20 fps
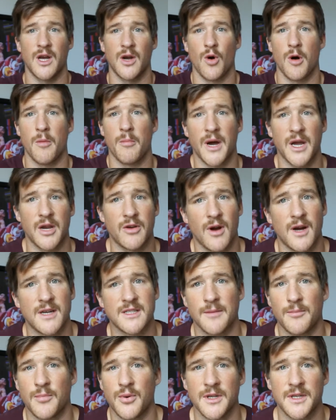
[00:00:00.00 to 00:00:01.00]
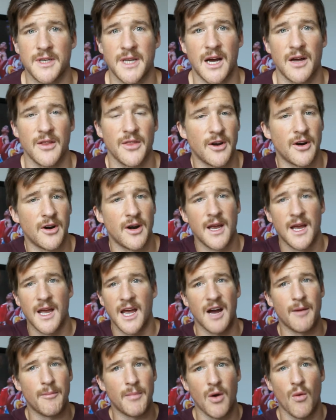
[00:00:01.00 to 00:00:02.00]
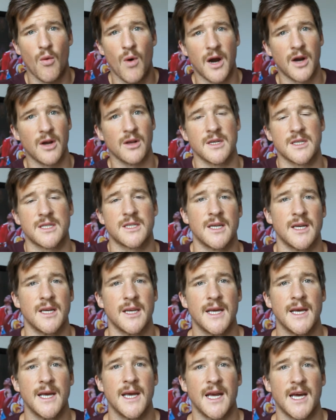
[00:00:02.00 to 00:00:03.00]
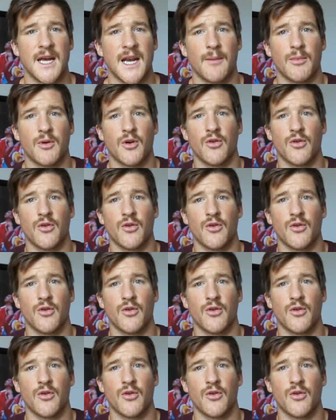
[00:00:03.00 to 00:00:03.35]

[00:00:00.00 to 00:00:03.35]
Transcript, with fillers: I go on bike rides. I put it down there, have my wireless in, and I'm